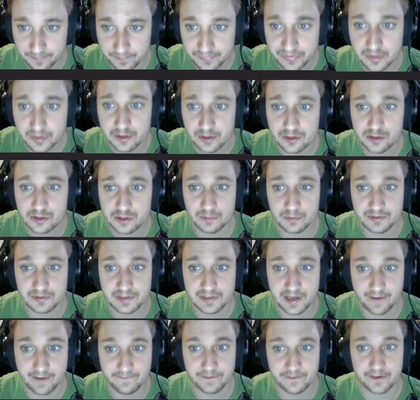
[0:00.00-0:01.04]
So
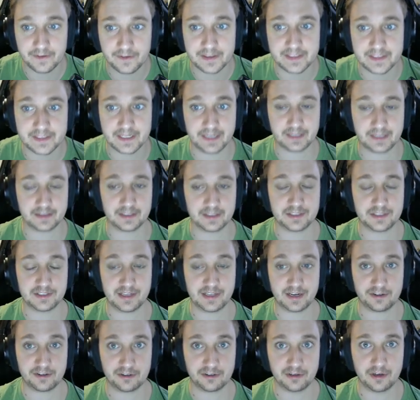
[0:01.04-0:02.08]
definitely take this
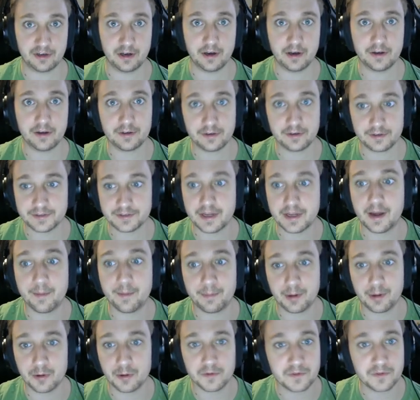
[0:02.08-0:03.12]
section under
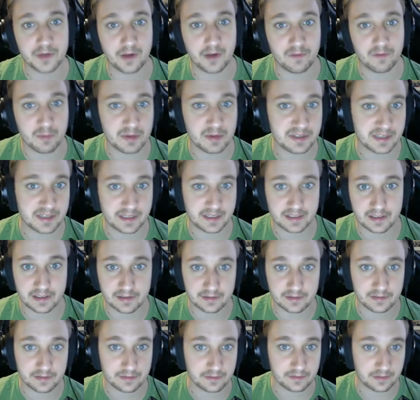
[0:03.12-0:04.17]
tempo if you haven't been taking,